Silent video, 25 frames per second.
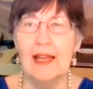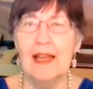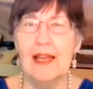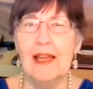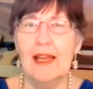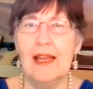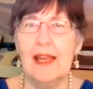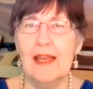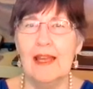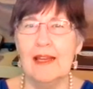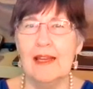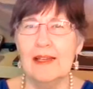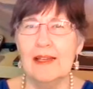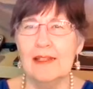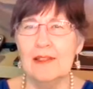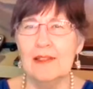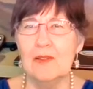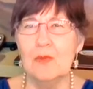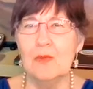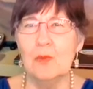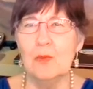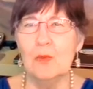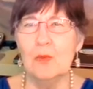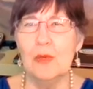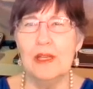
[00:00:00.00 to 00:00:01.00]
and
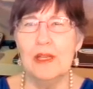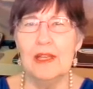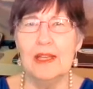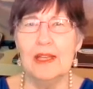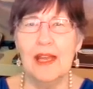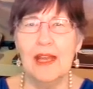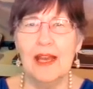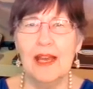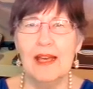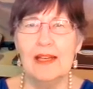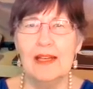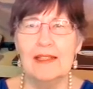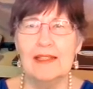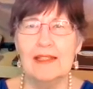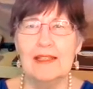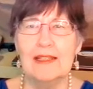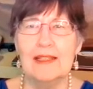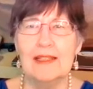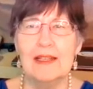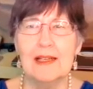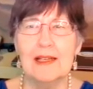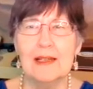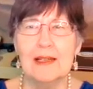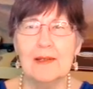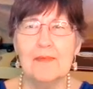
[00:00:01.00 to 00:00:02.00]
we had
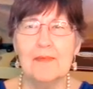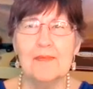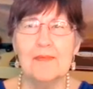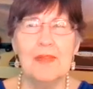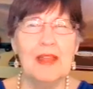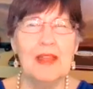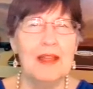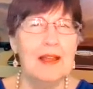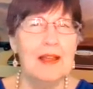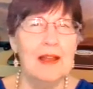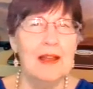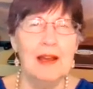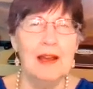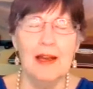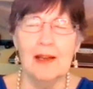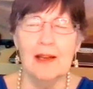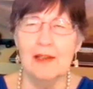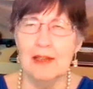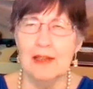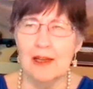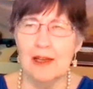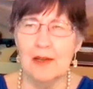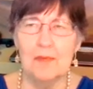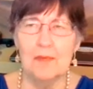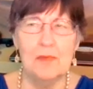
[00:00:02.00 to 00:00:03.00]

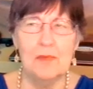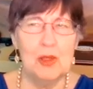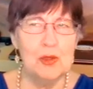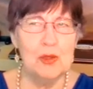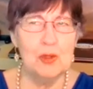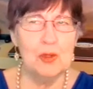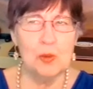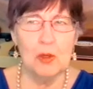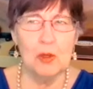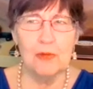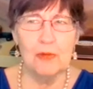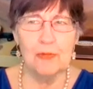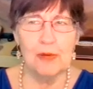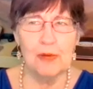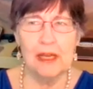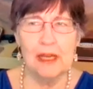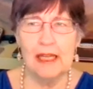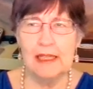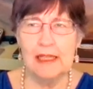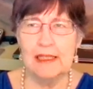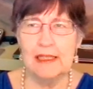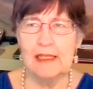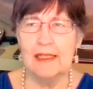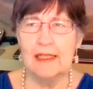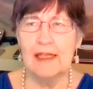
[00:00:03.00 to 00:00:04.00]
a mutual
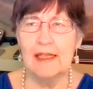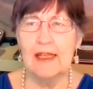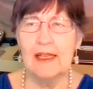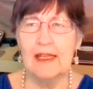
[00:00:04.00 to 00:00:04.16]
friend.